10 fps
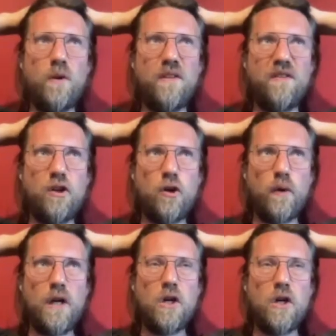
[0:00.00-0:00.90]
what's
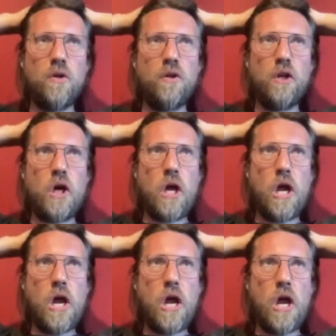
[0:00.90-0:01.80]
going on
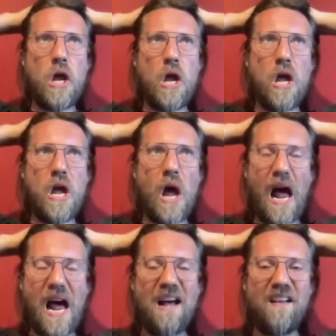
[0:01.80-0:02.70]

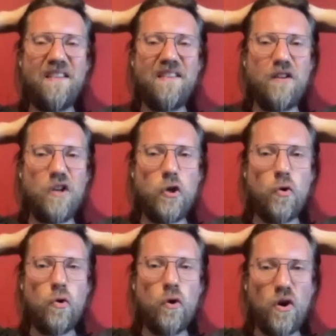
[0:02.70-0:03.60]
has
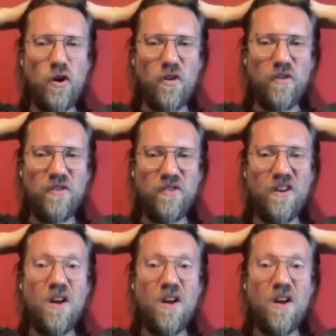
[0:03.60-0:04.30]
no cause.